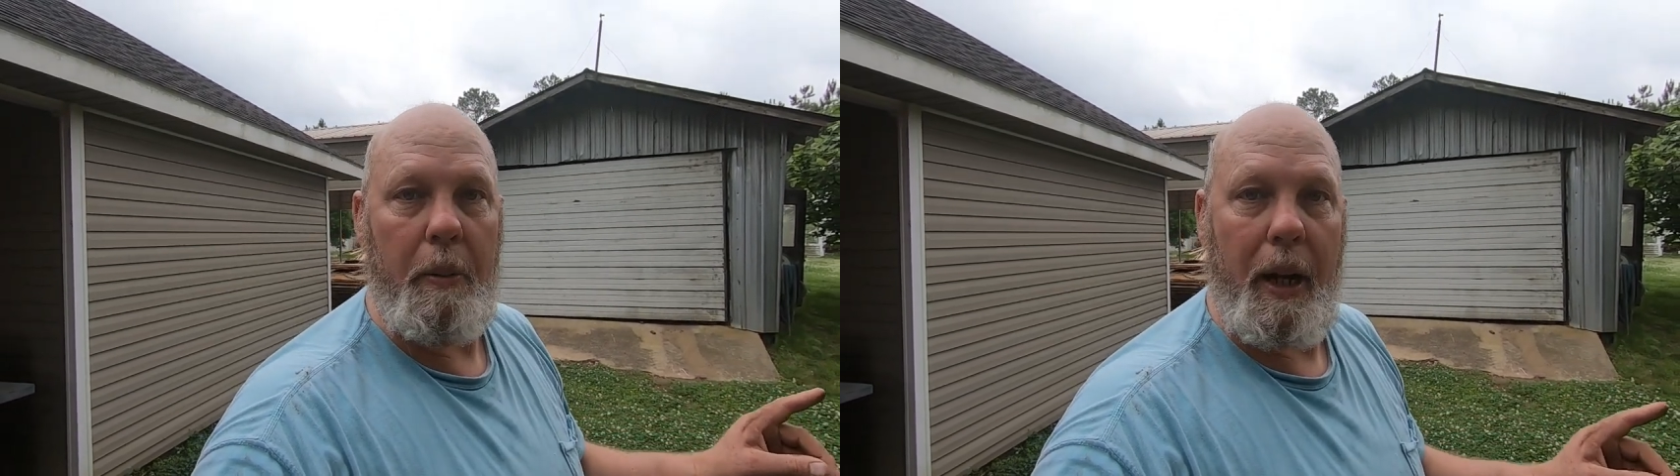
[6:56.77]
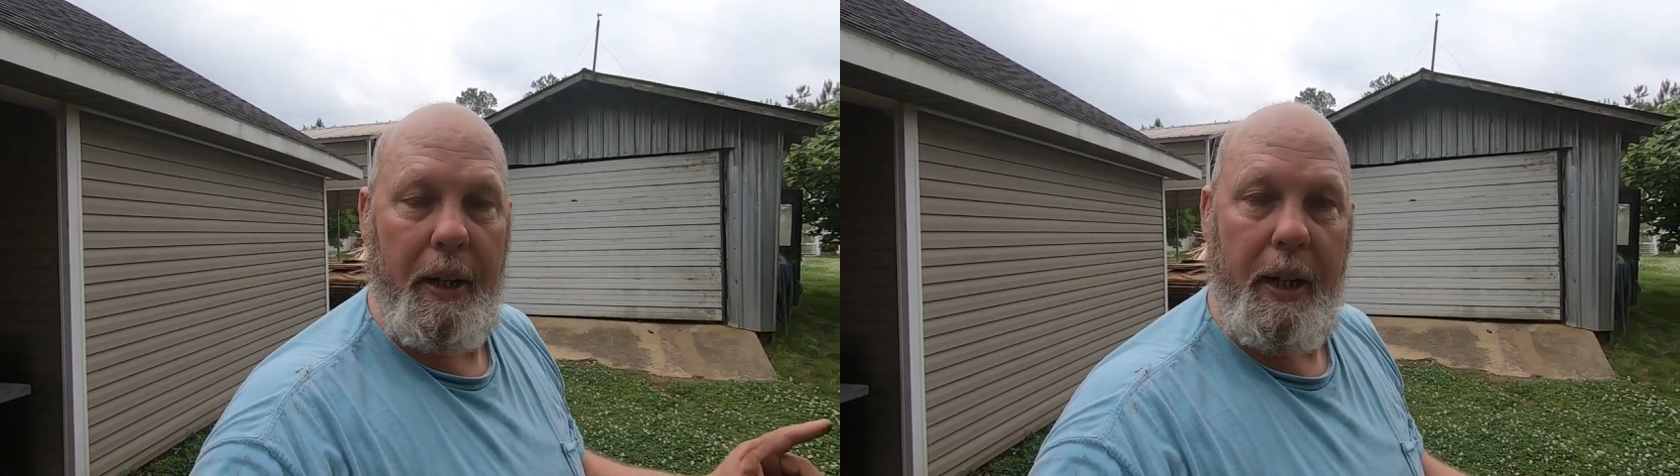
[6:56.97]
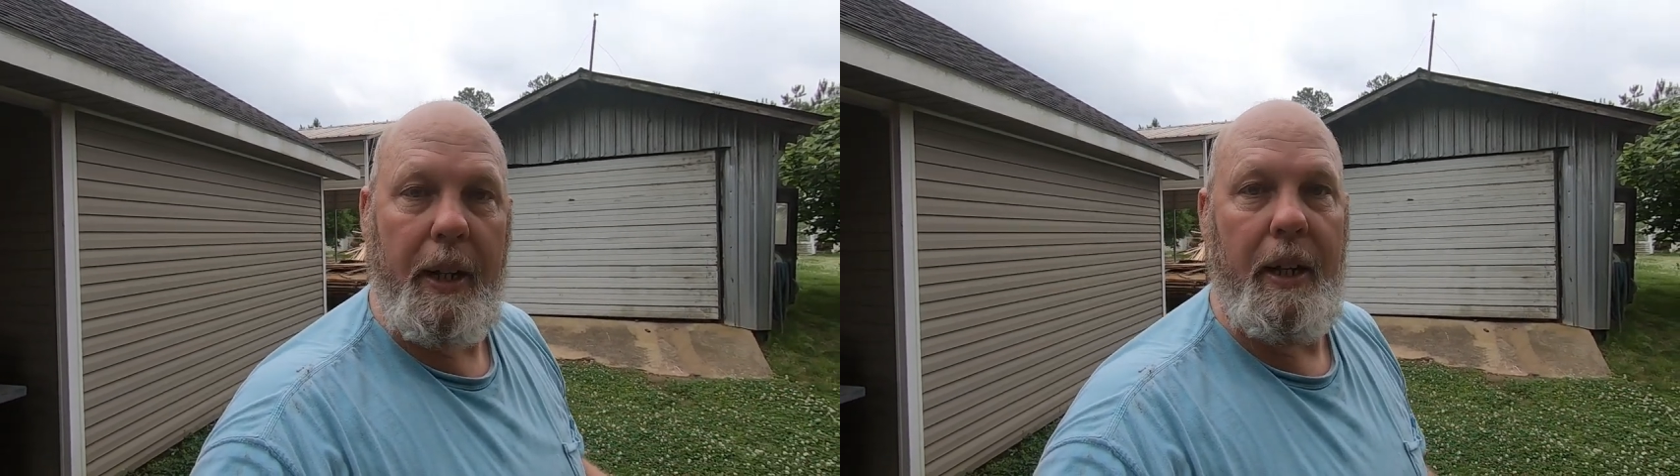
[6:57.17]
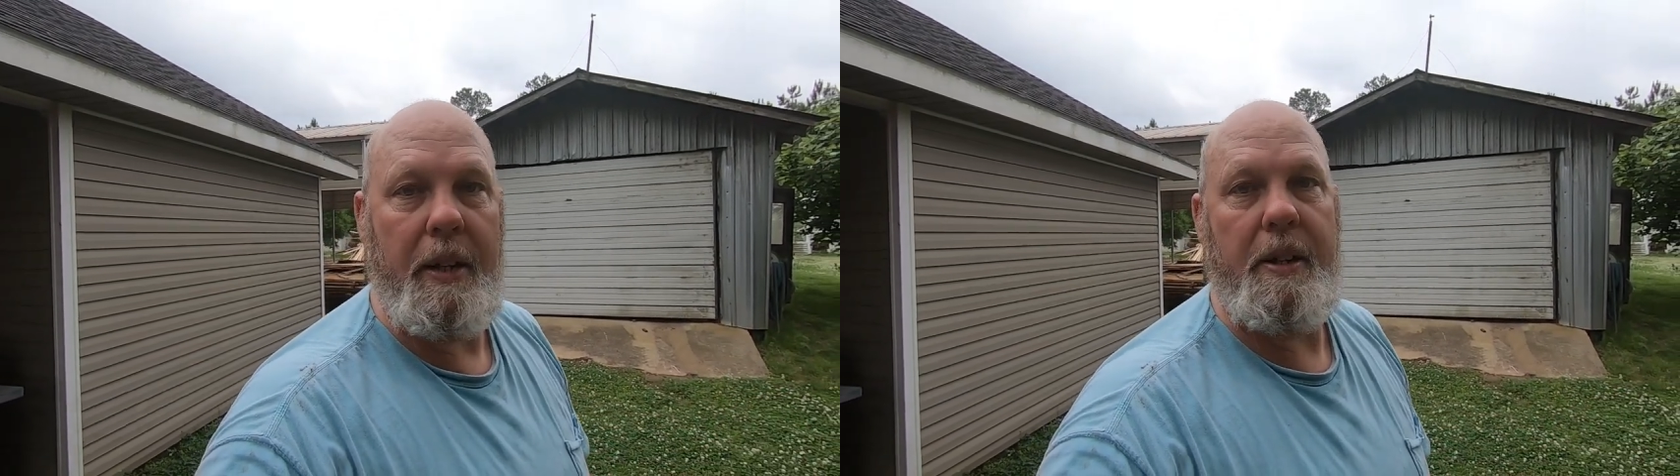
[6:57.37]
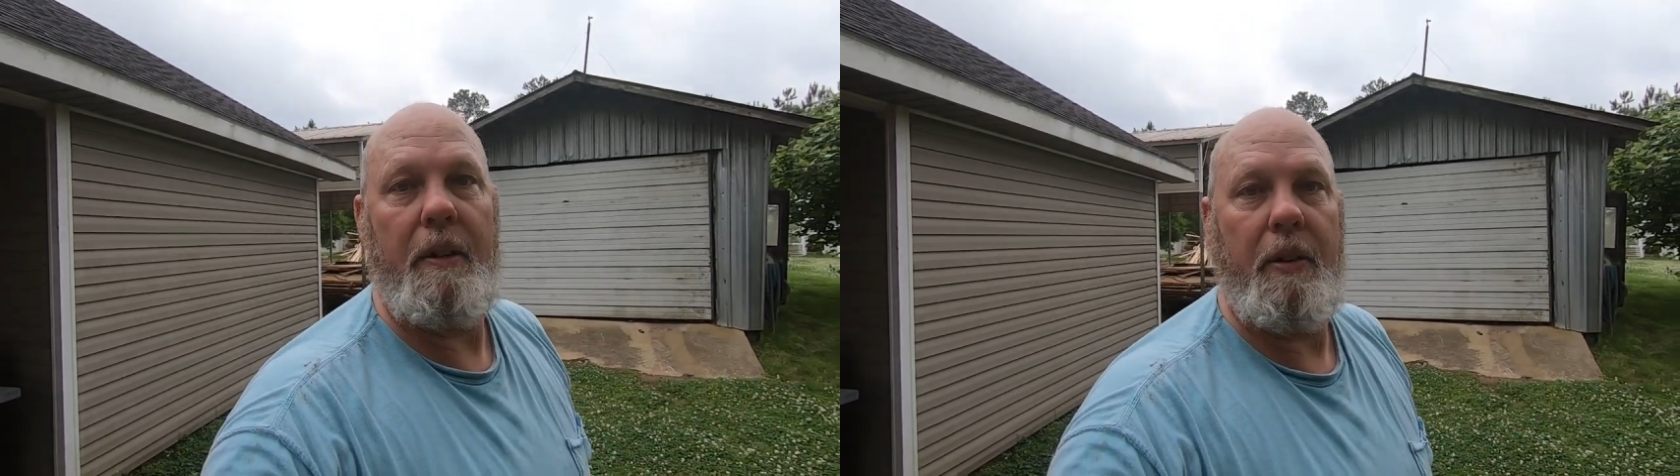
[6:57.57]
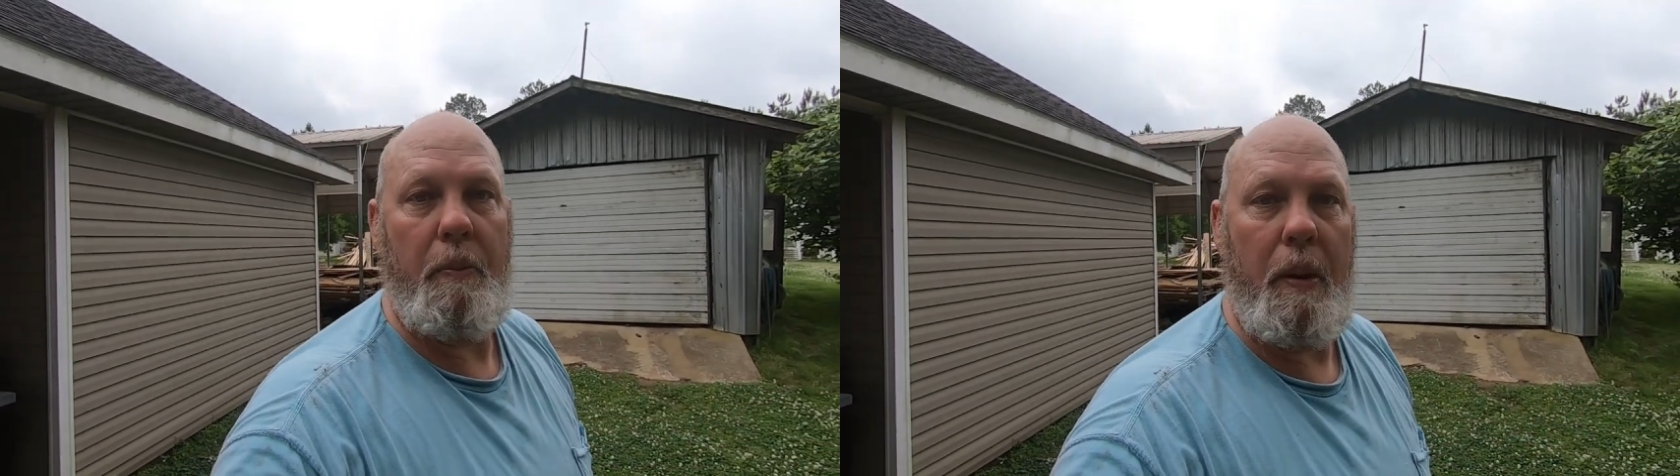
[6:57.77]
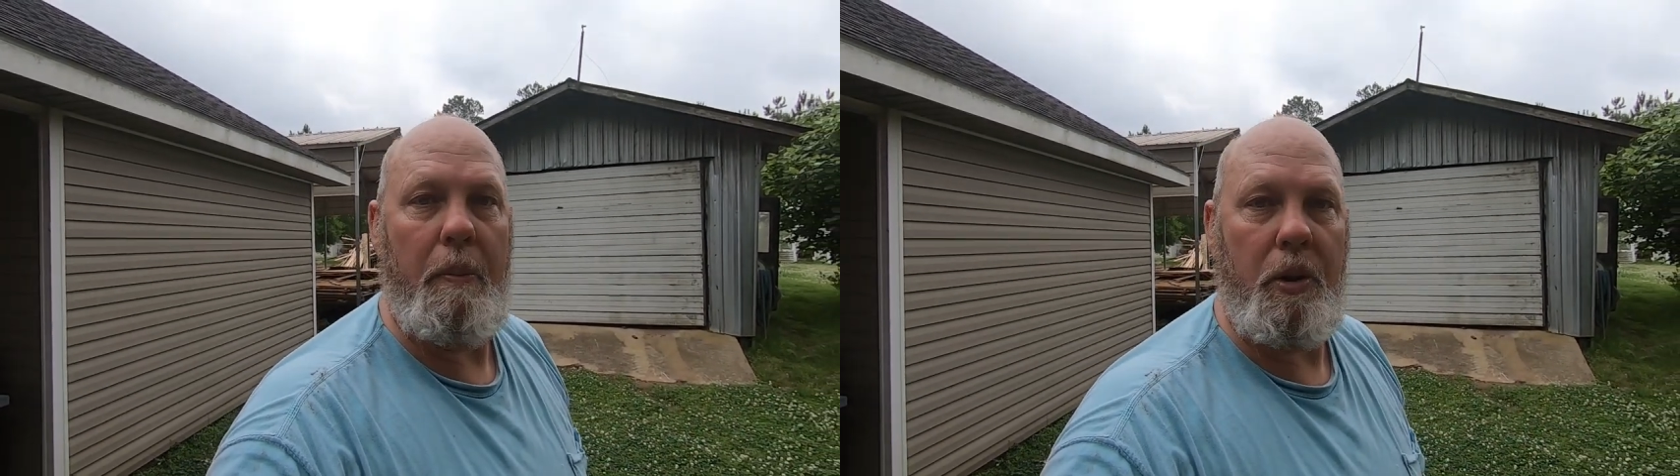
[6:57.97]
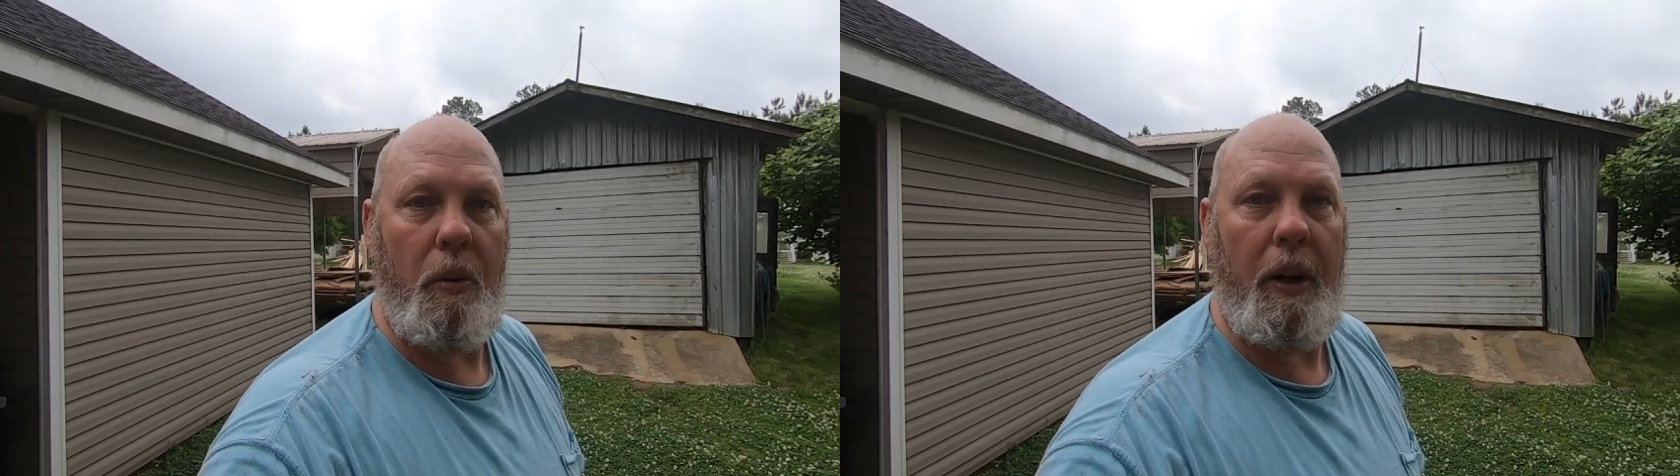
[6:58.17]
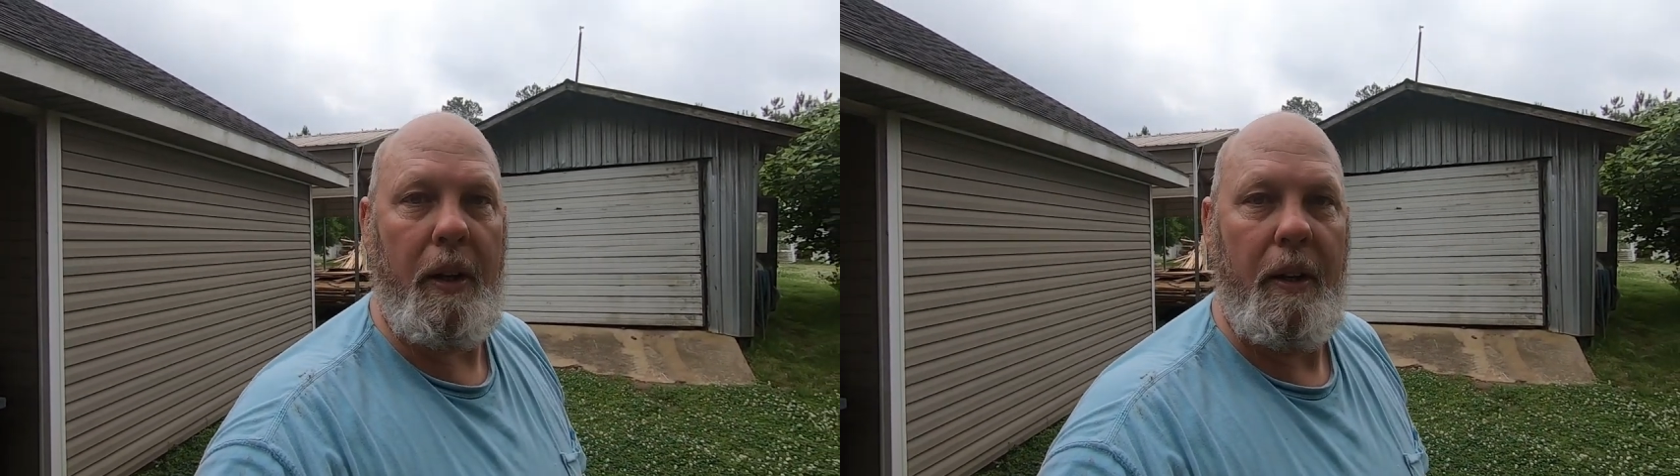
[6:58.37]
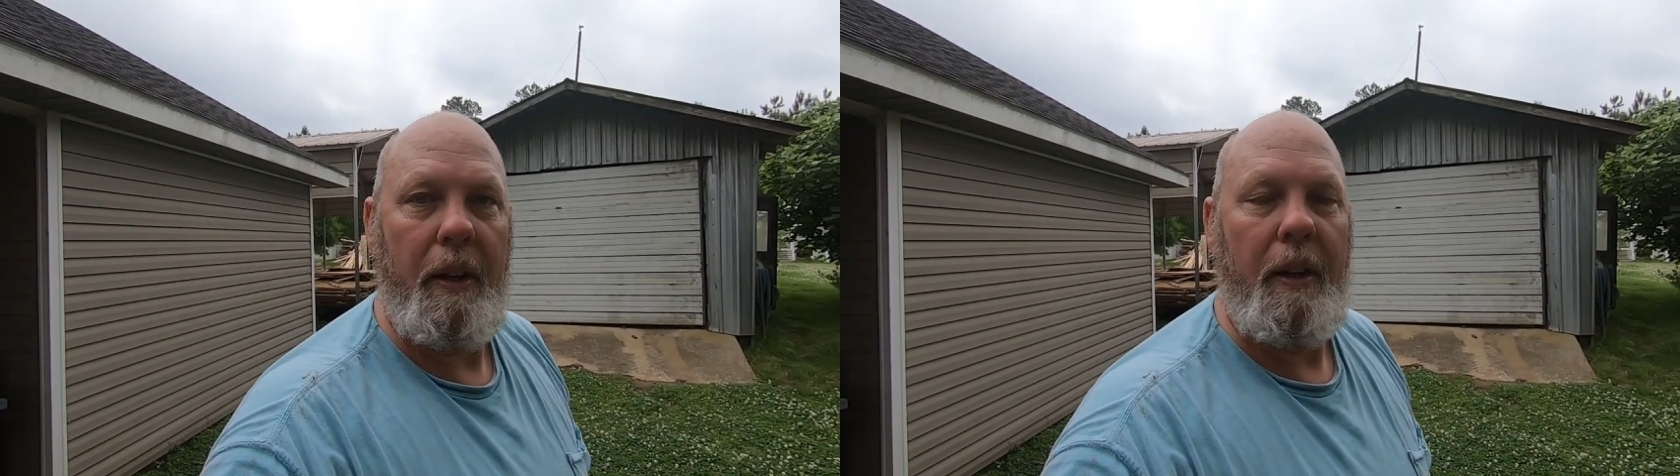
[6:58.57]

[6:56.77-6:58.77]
but I did get it tilled up in between.